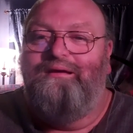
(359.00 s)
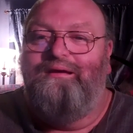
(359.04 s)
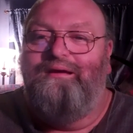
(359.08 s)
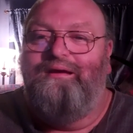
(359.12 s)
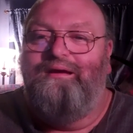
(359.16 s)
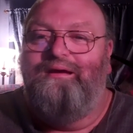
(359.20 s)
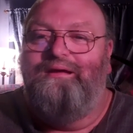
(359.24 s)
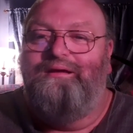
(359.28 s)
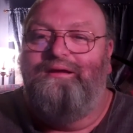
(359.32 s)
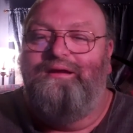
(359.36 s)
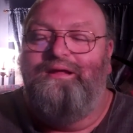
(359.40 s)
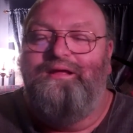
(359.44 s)

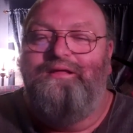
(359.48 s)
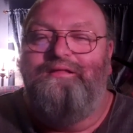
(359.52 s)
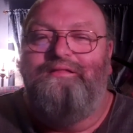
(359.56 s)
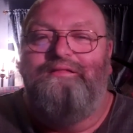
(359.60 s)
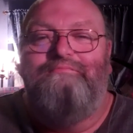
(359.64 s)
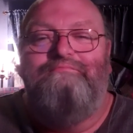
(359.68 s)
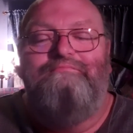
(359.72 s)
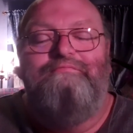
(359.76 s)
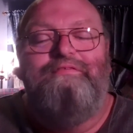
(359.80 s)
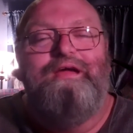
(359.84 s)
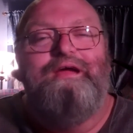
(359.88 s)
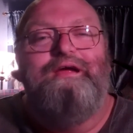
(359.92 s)
And he
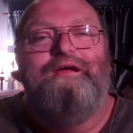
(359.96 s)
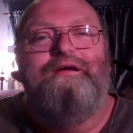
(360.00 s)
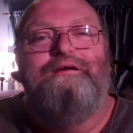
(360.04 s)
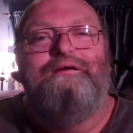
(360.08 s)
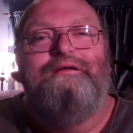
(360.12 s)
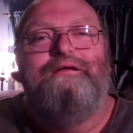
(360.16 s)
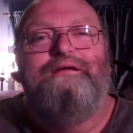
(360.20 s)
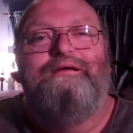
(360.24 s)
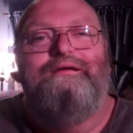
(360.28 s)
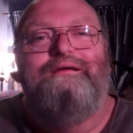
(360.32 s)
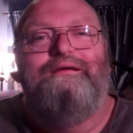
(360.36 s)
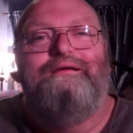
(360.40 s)

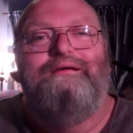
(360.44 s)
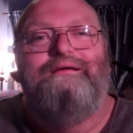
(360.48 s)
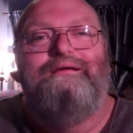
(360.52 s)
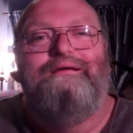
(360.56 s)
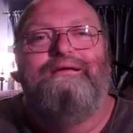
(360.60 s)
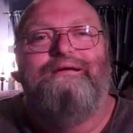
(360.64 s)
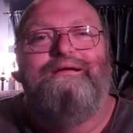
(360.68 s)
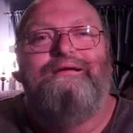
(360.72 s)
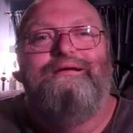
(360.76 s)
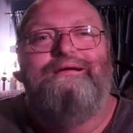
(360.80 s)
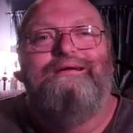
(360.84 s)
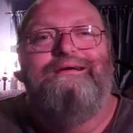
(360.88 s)
figured,
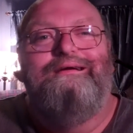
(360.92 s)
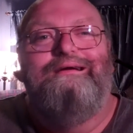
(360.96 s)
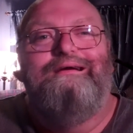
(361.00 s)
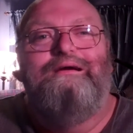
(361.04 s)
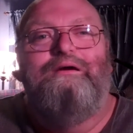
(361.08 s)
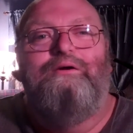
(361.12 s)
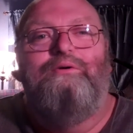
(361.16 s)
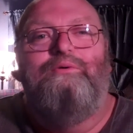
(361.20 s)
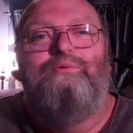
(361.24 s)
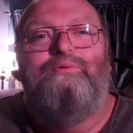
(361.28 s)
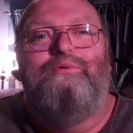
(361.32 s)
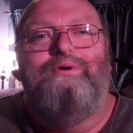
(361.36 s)

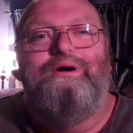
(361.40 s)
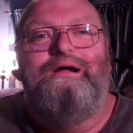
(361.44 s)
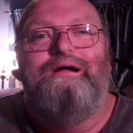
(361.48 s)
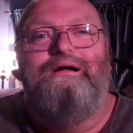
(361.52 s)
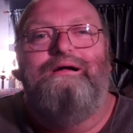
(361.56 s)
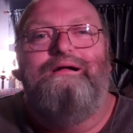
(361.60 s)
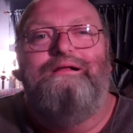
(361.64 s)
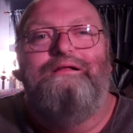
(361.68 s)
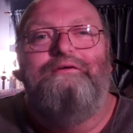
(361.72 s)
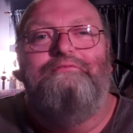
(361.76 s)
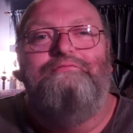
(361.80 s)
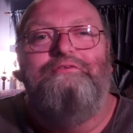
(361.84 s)

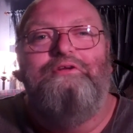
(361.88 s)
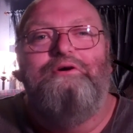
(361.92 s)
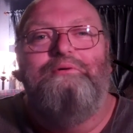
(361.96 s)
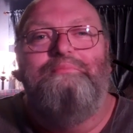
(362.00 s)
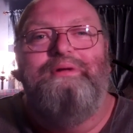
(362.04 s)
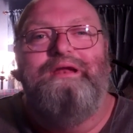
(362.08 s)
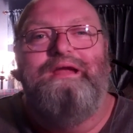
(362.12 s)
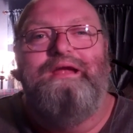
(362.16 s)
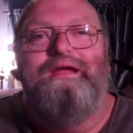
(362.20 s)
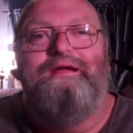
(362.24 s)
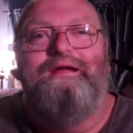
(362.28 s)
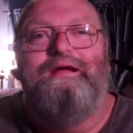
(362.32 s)
well, if
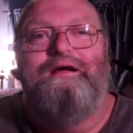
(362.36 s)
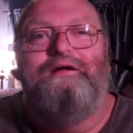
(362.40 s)
nobody